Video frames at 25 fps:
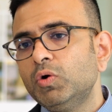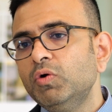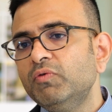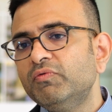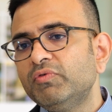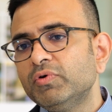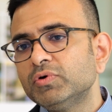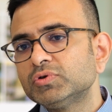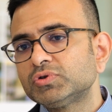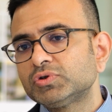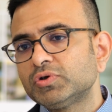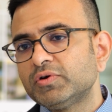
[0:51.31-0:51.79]

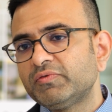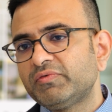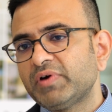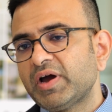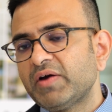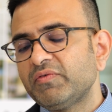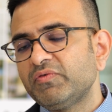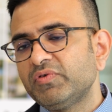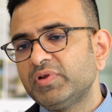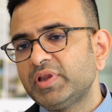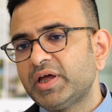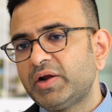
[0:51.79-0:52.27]
overall
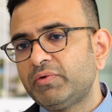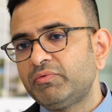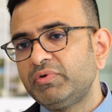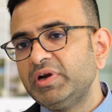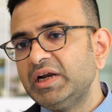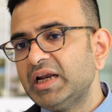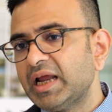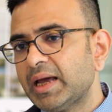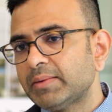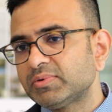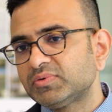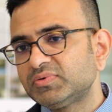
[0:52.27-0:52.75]
survival and
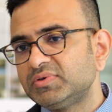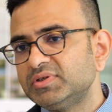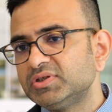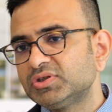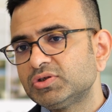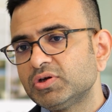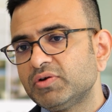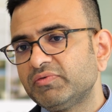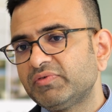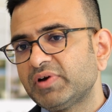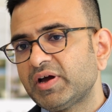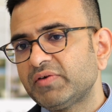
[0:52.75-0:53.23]
relapse-free
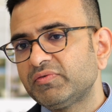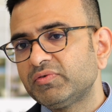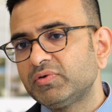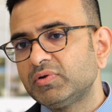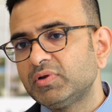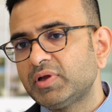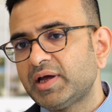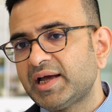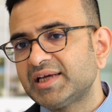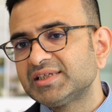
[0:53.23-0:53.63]
survival,